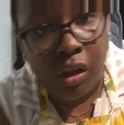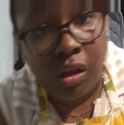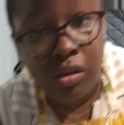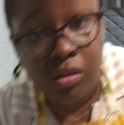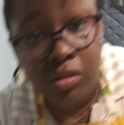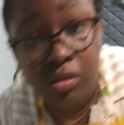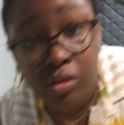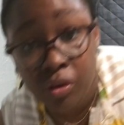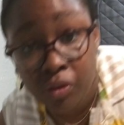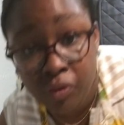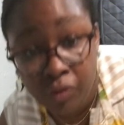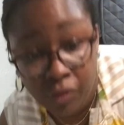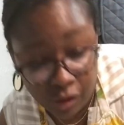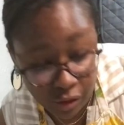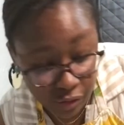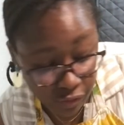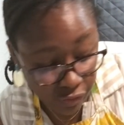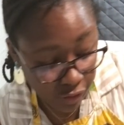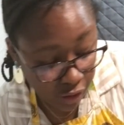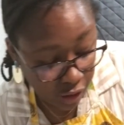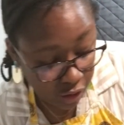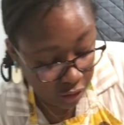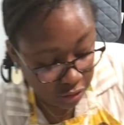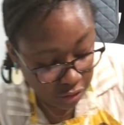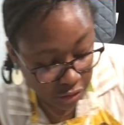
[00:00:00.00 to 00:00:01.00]
So fun
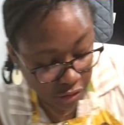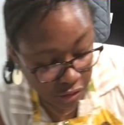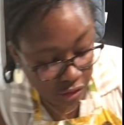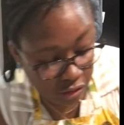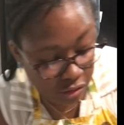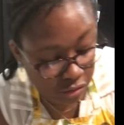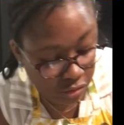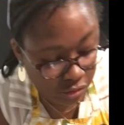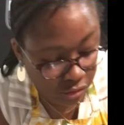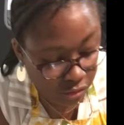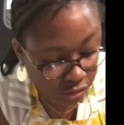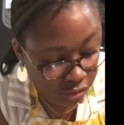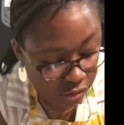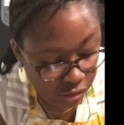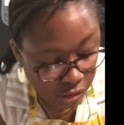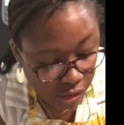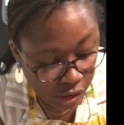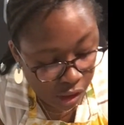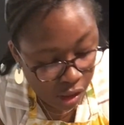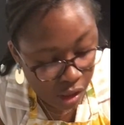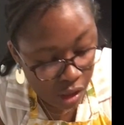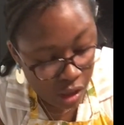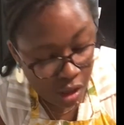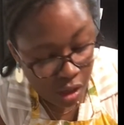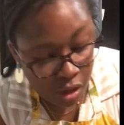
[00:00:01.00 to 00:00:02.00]
fact. So
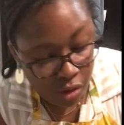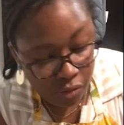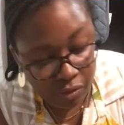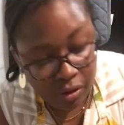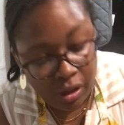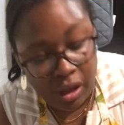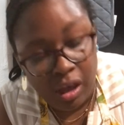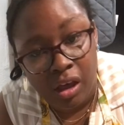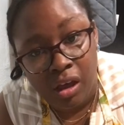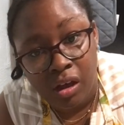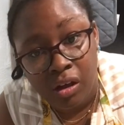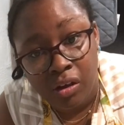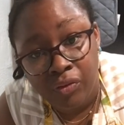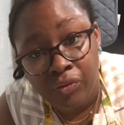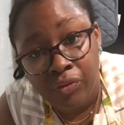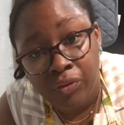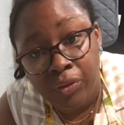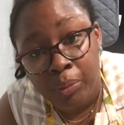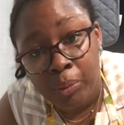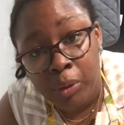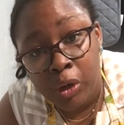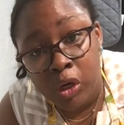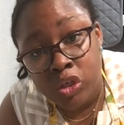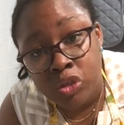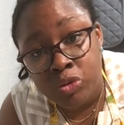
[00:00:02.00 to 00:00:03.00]
we have the
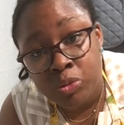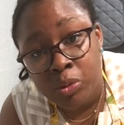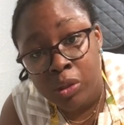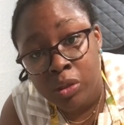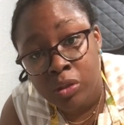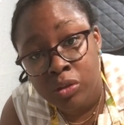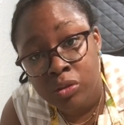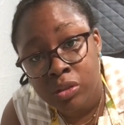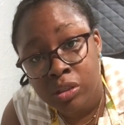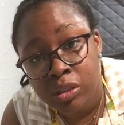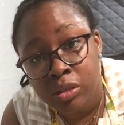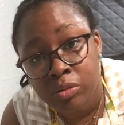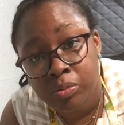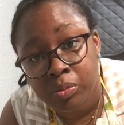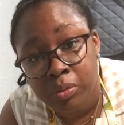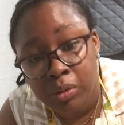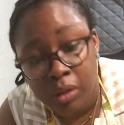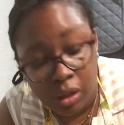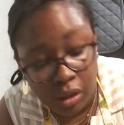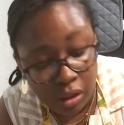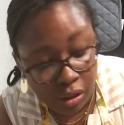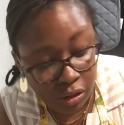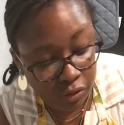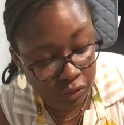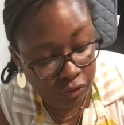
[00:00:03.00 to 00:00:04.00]
marshmallow dip
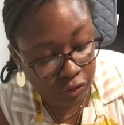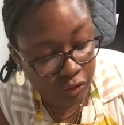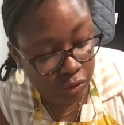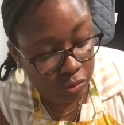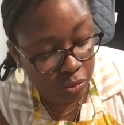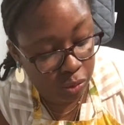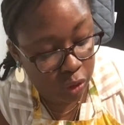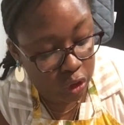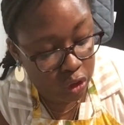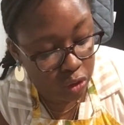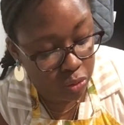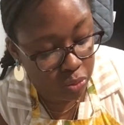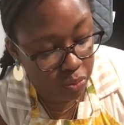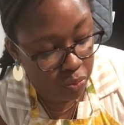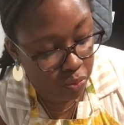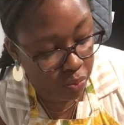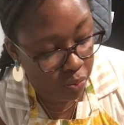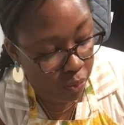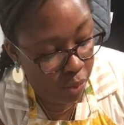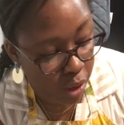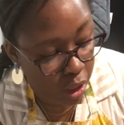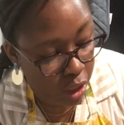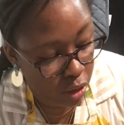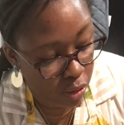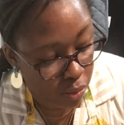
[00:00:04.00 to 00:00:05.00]
left, the
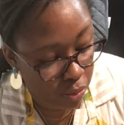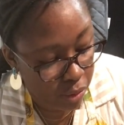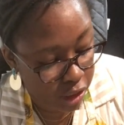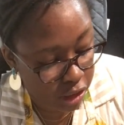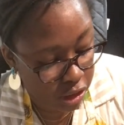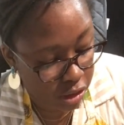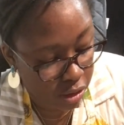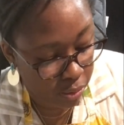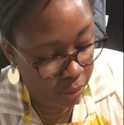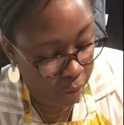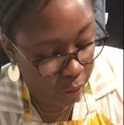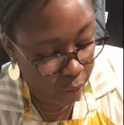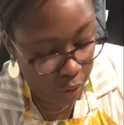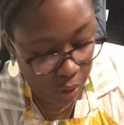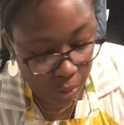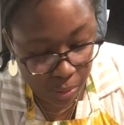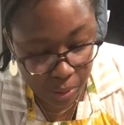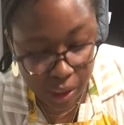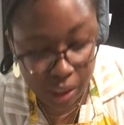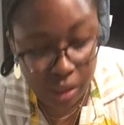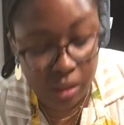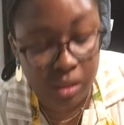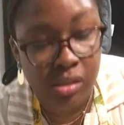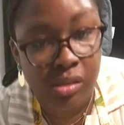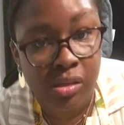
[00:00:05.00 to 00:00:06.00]
marshmallow mascarpone
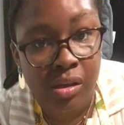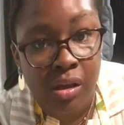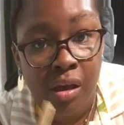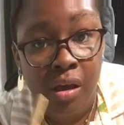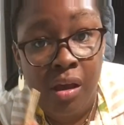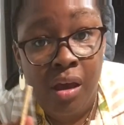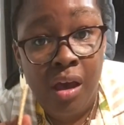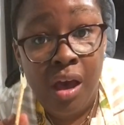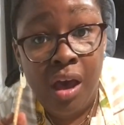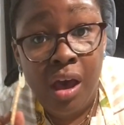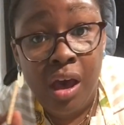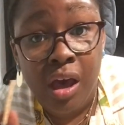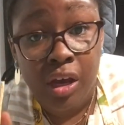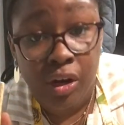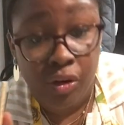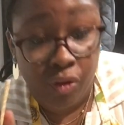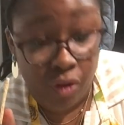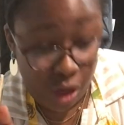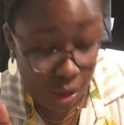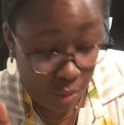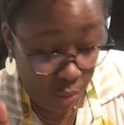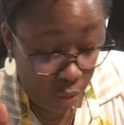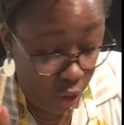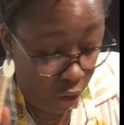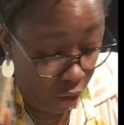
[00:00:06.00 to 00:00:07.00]
mix, and
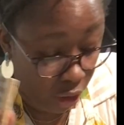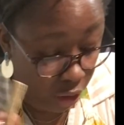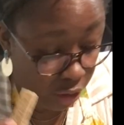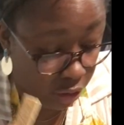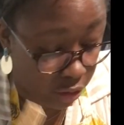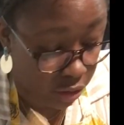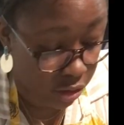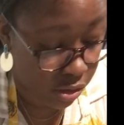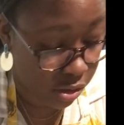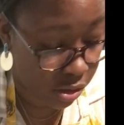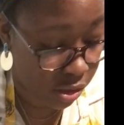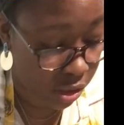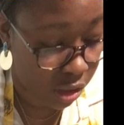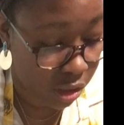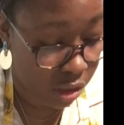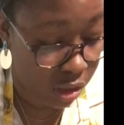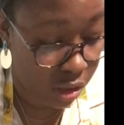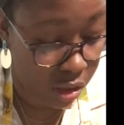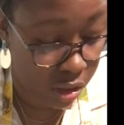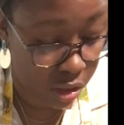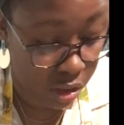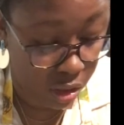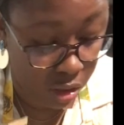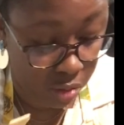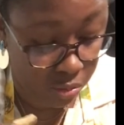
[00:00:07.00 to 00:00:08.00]
graham crackers.
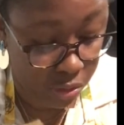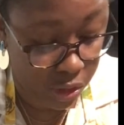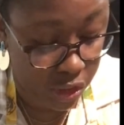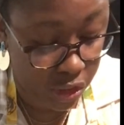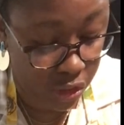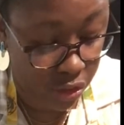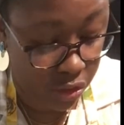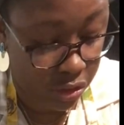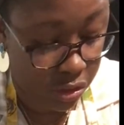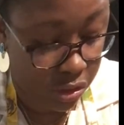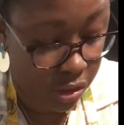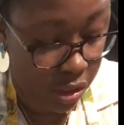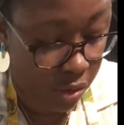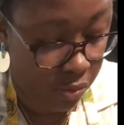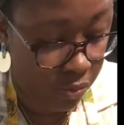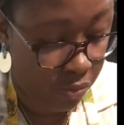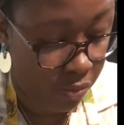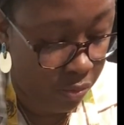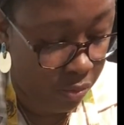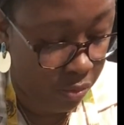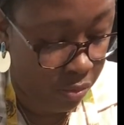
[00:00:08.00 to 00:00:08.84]
Let me show you something.